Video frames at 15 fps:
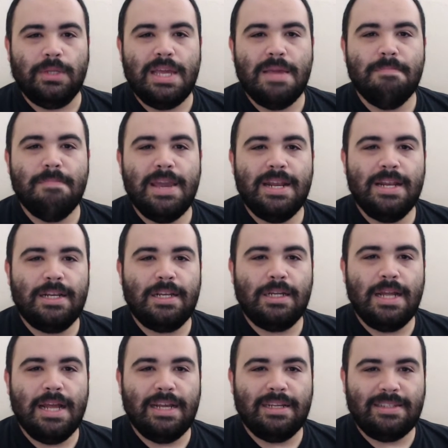He made it
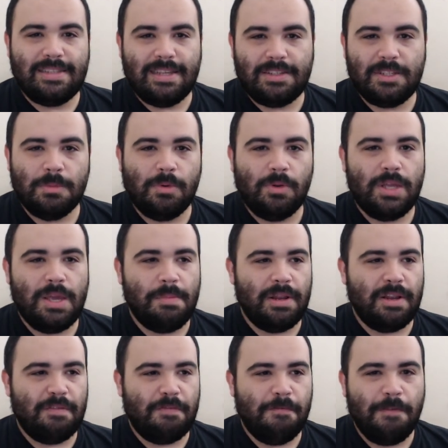accessible, he
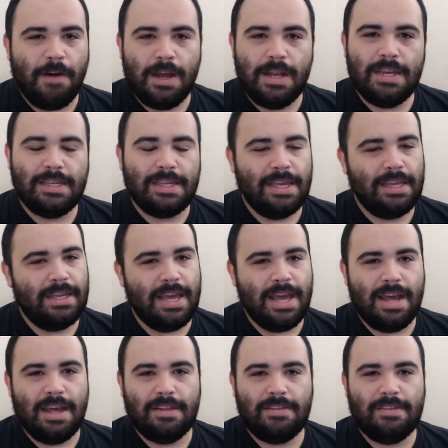made it fun,
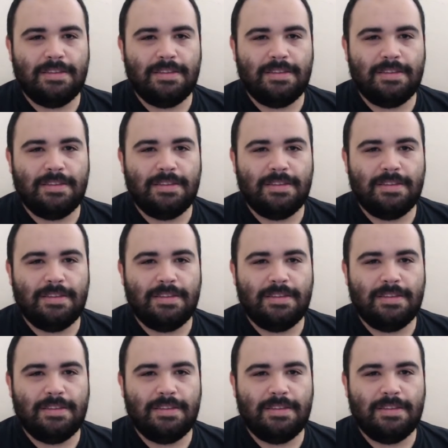kick-ass,